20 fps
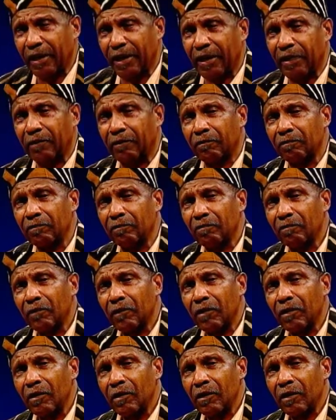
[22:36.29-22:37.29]
can.
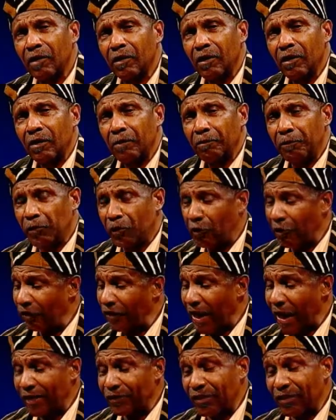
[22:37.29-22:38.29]

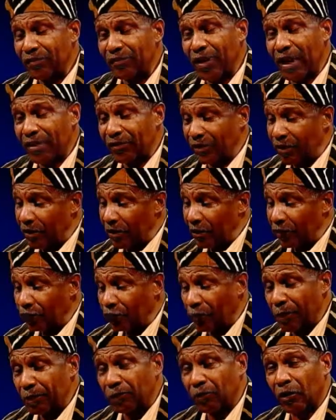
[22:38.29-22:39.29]
Because as he says in the
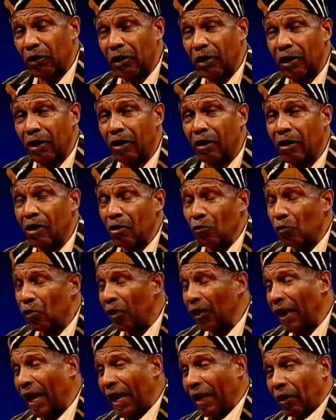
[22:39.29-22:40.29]
scripture here,
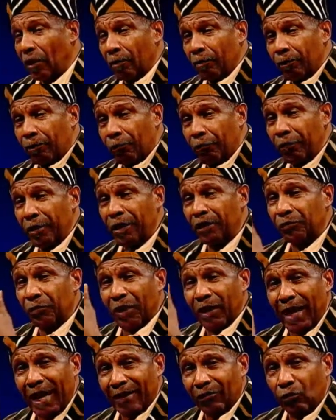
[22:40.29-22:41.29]
we're like a breeze.
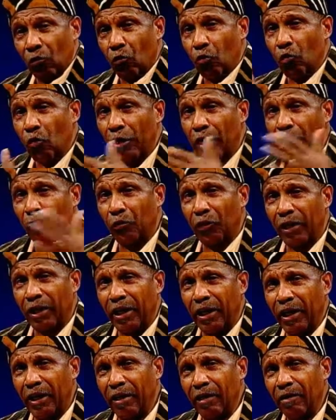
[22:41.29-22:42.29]
We're like the wind.
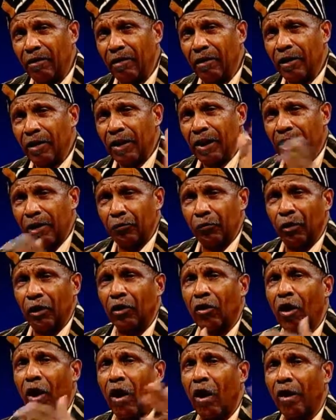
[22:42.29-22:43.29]
We're here and
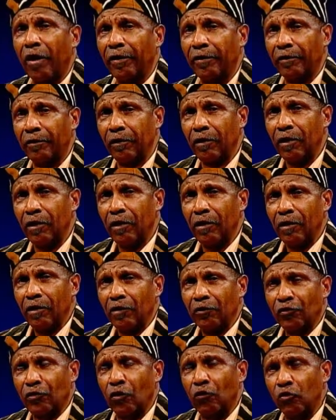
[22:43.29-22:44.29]
we're gone.
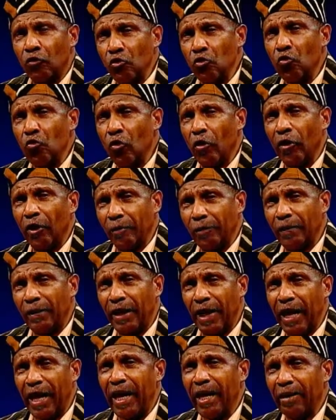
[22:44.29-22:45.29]
So you want to
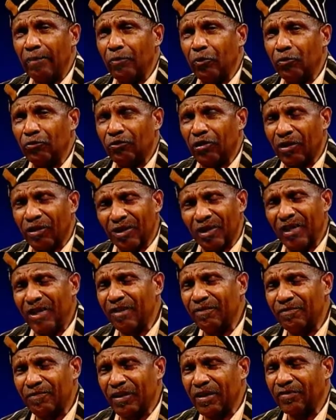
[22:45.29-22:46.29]
be able to
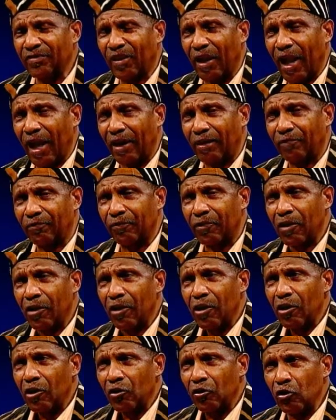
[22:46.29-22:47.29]
live this life.
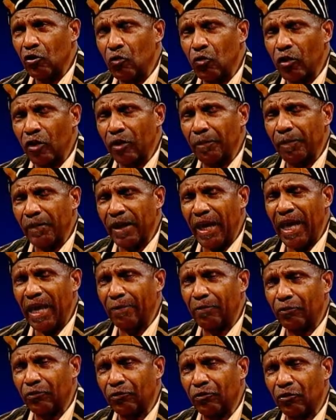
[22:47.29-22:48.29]
You want to be
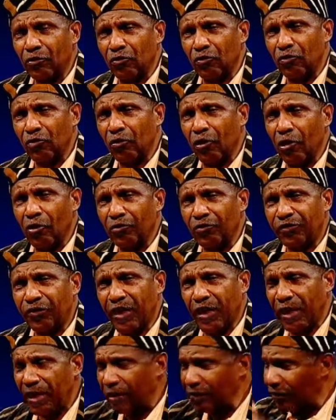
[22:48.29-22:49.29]
able to do those
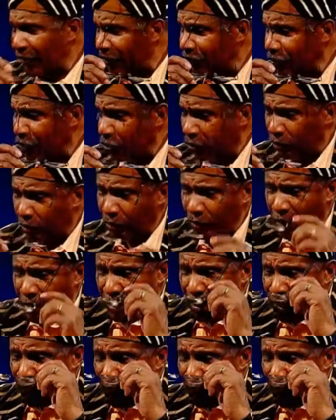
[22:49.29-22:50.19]
things that's going to,